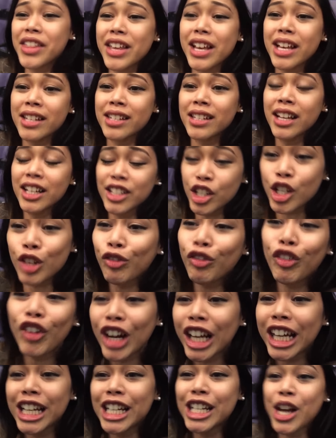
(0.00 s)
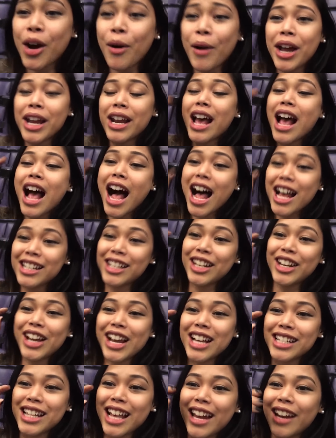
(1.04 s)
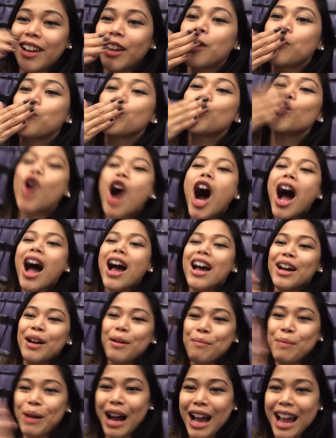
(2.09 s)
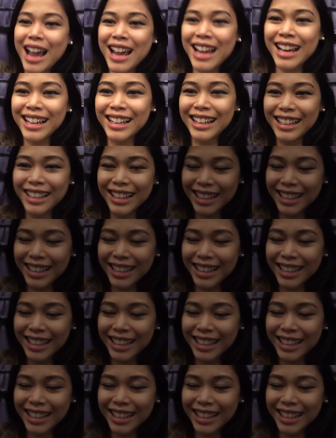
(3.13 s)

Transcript: of this. Just freaking do it. I'll see you guys later. Mwah, bye.